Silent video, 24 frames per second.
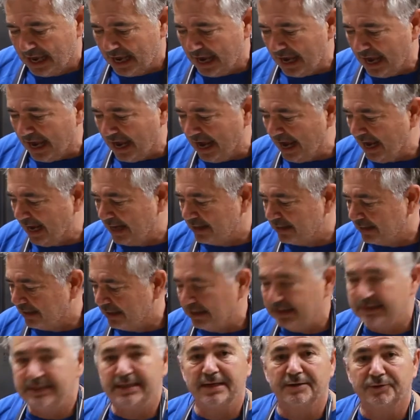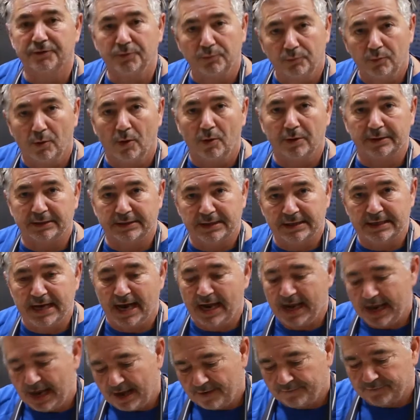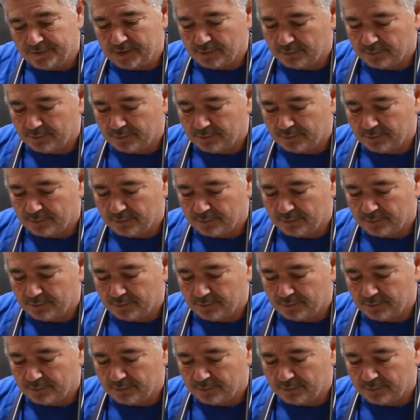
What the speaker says: and easier to work the day after